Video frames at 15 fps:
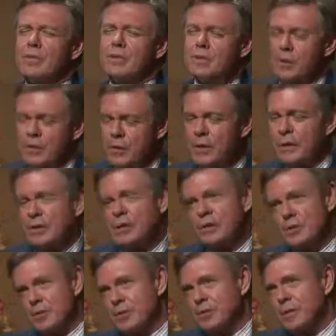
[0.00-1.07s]
Do you think that
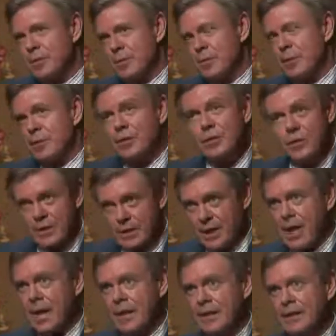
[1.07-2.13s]
George Zimmerman, your
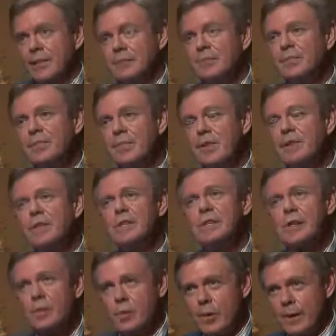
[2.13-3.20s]
client, if
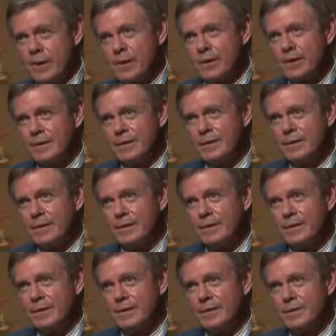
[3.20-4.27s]
he's acquitted,
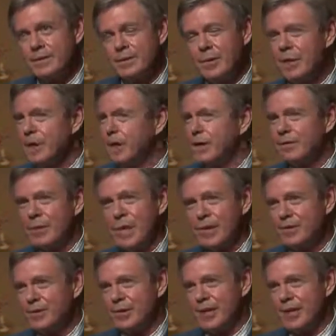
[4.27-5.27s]
what kind of life